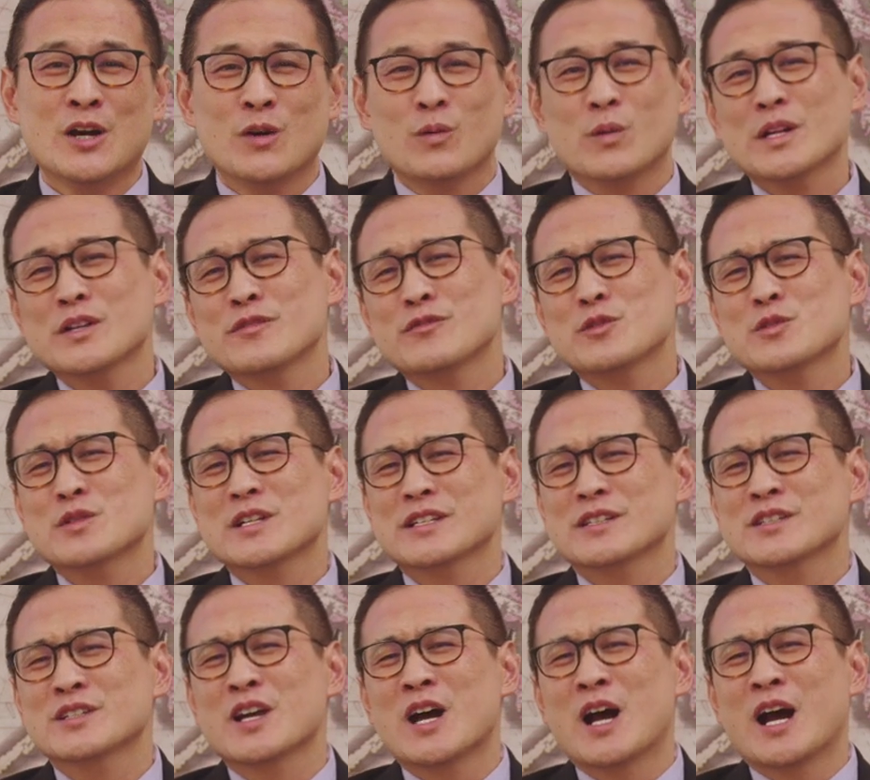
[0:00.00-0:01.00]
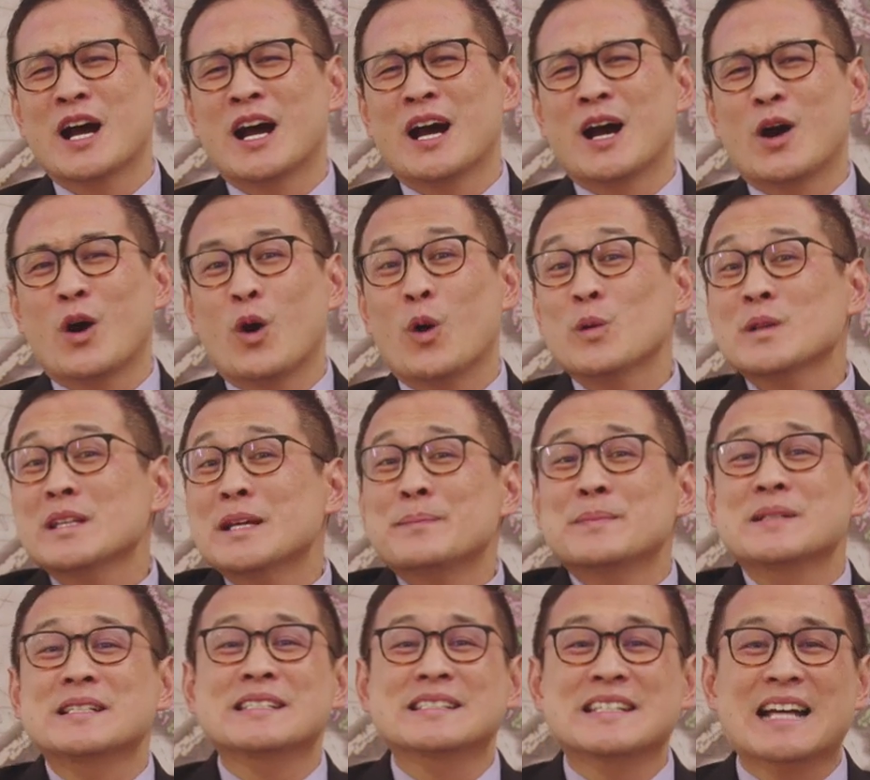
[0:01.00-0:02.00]
What if you just hold up
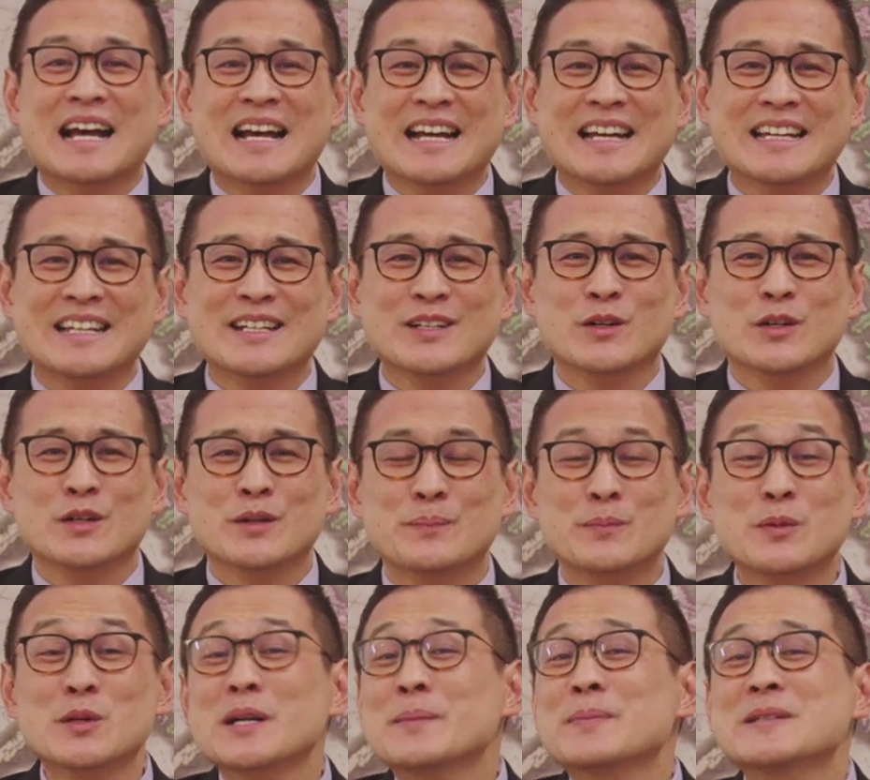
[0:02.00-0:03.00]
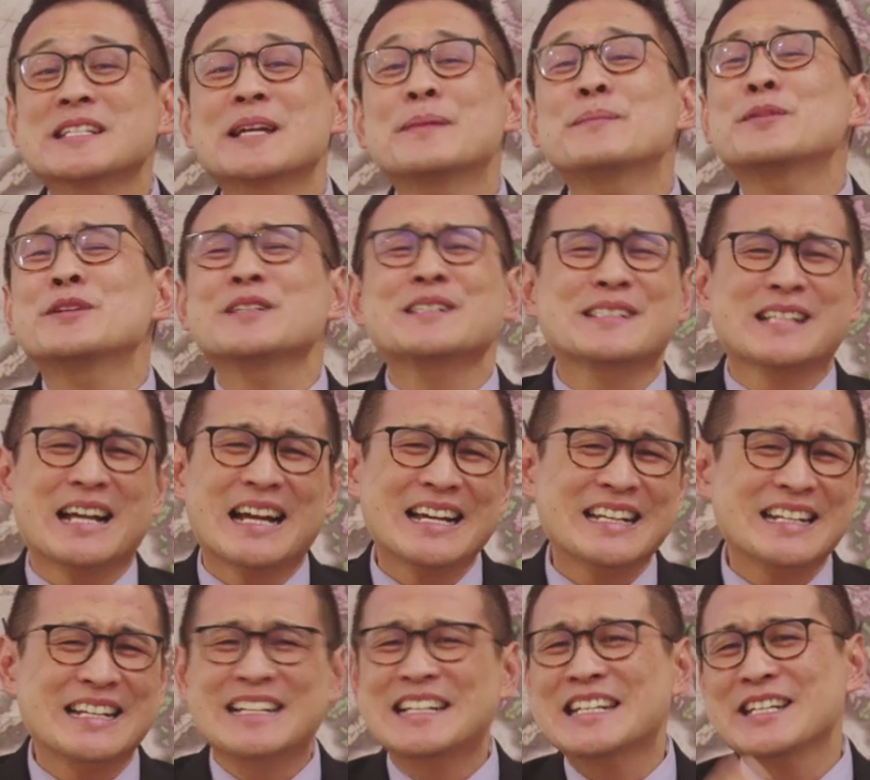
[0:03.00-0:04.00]
a sign or put up a temporary
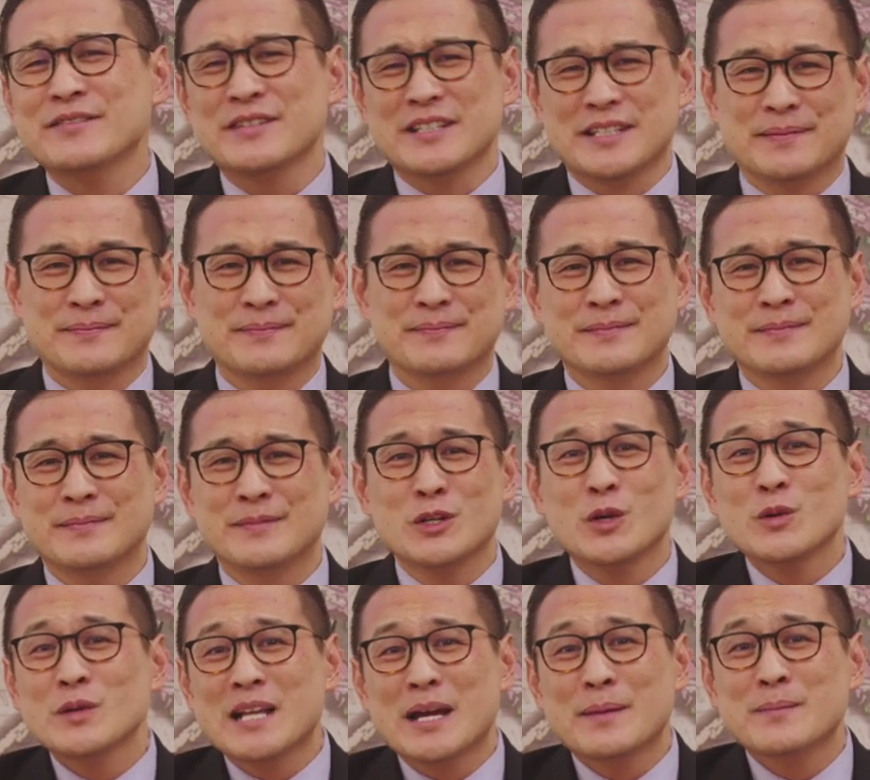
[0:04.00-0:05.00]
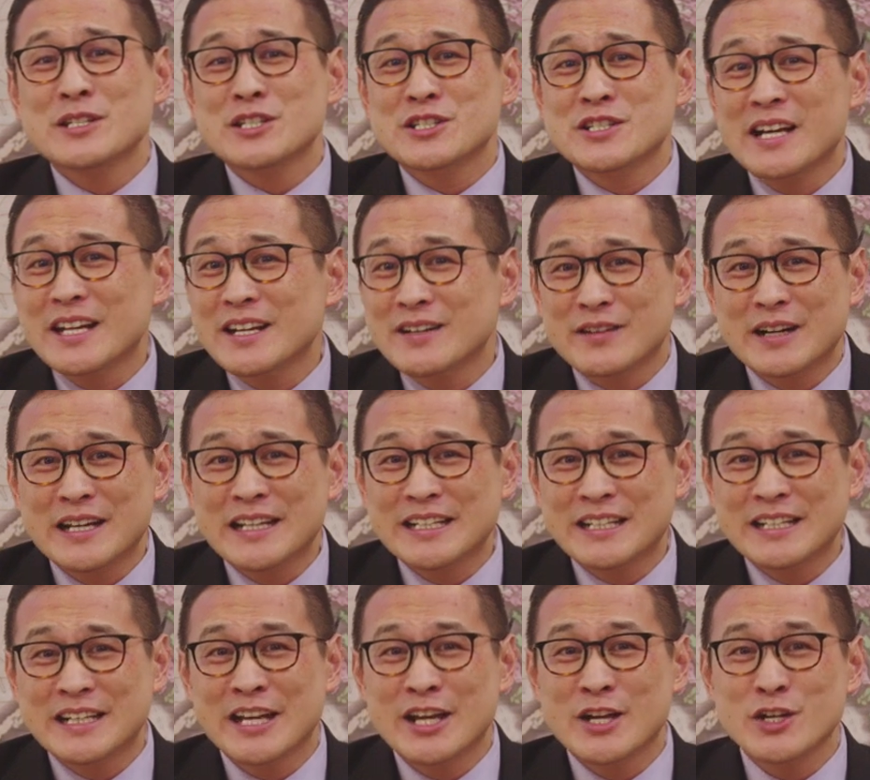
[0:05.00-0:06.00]
sign and leave it? No damage done,
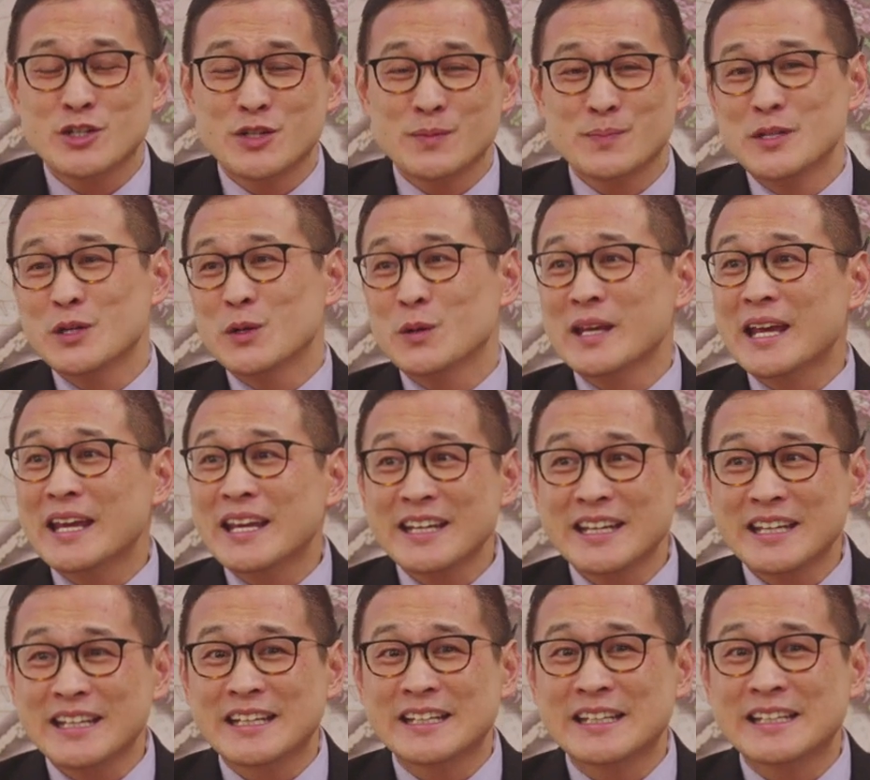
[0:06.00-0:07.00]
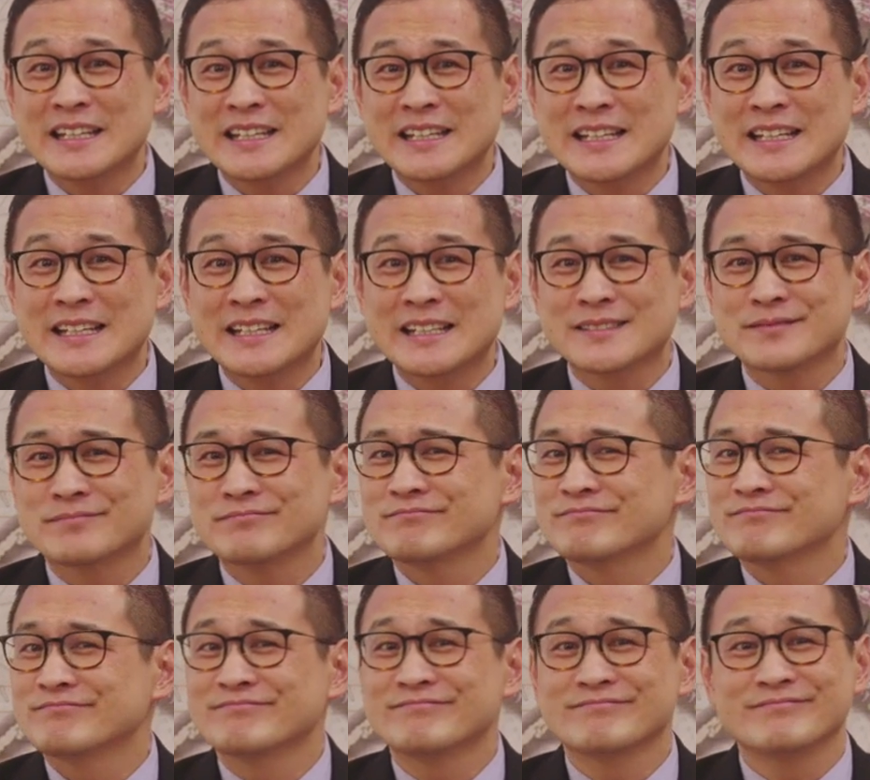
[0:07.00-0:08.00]
right? Should be okay?
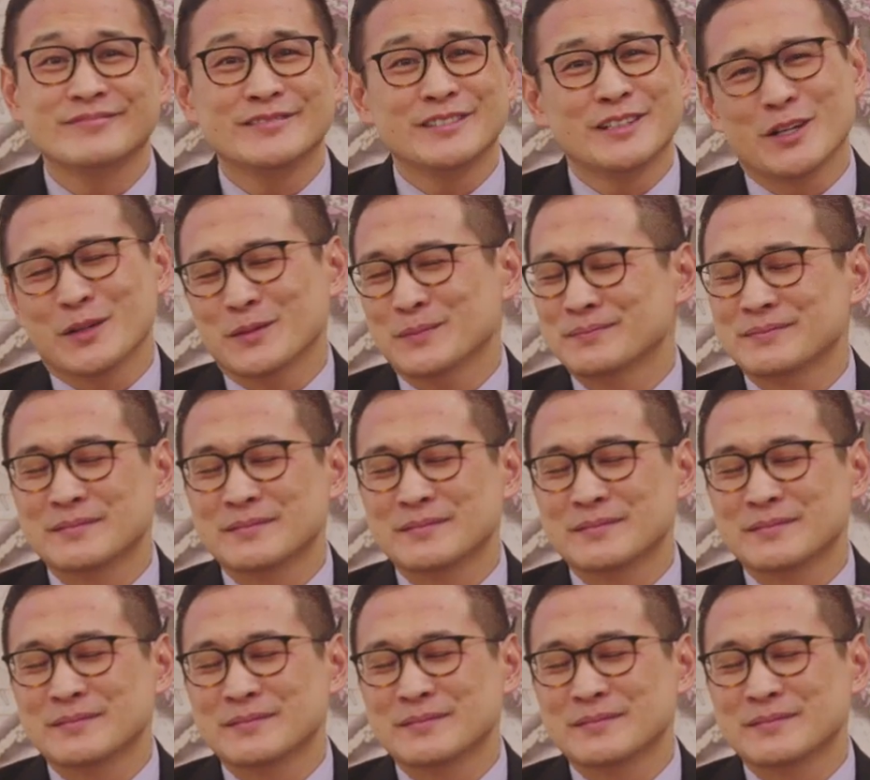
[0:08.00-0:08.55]
No.